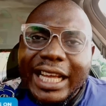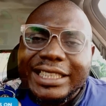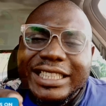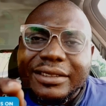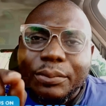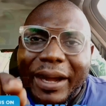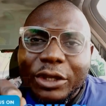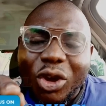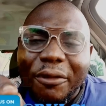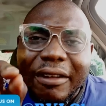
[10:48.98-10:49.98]
That is
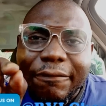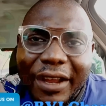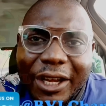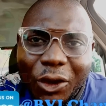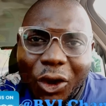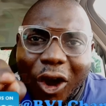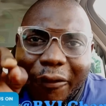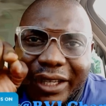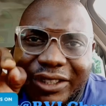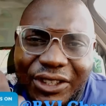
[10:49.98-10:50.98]
part of the failure
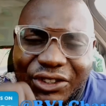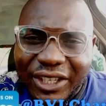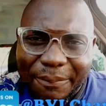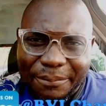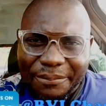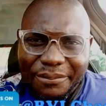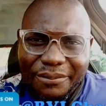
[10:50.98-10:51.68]
of the system.